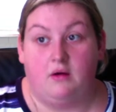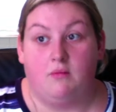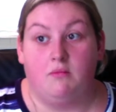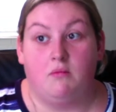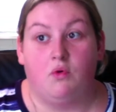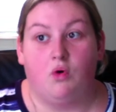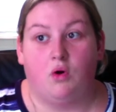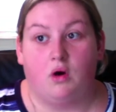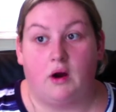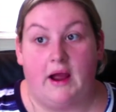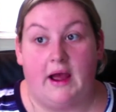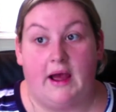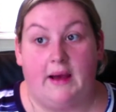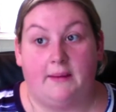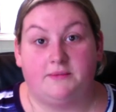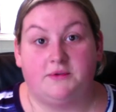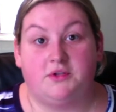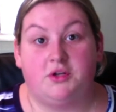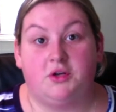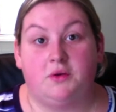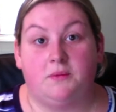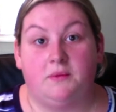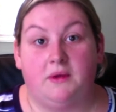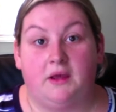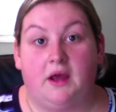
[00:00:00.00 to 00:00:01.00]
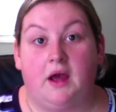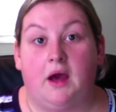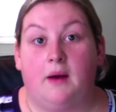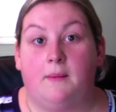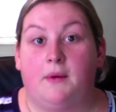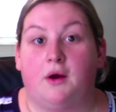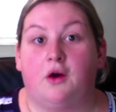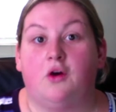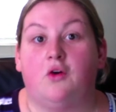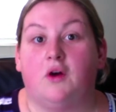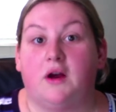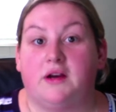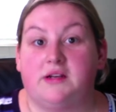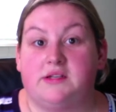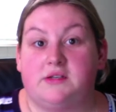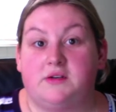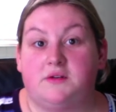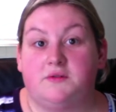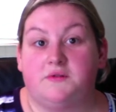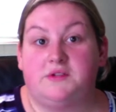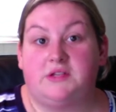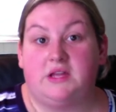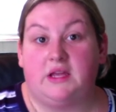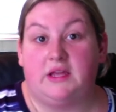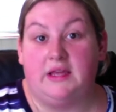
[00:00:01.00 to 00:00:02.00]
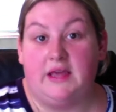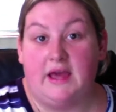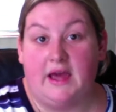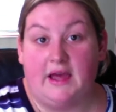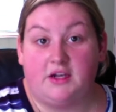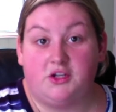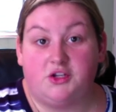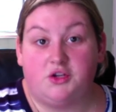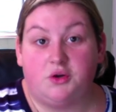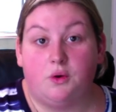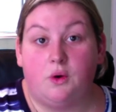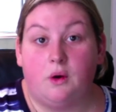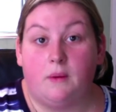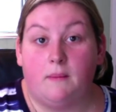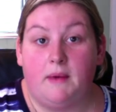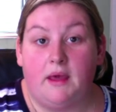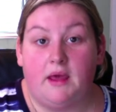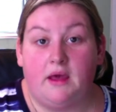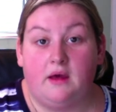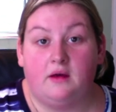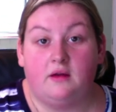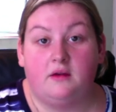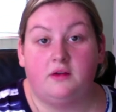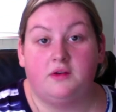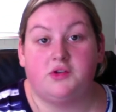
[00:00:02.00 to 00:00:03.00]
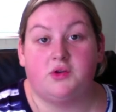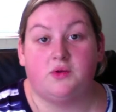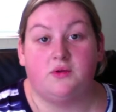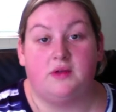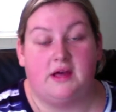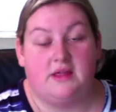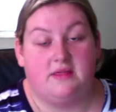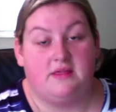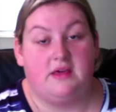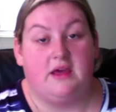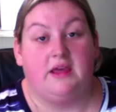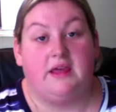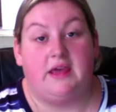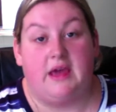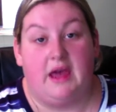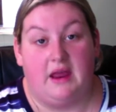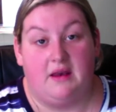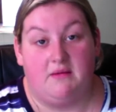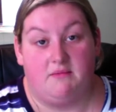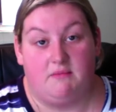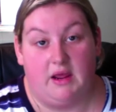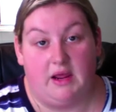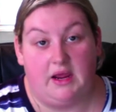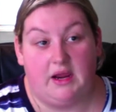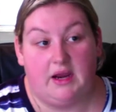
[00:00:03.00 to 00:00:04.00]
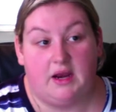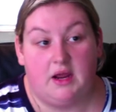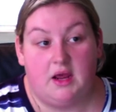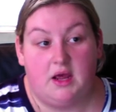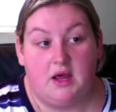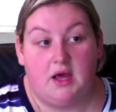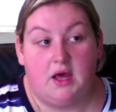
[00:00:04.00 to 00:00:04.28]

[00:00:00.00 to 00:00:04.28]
more apt to become aggressive to get to a male so that they can mate.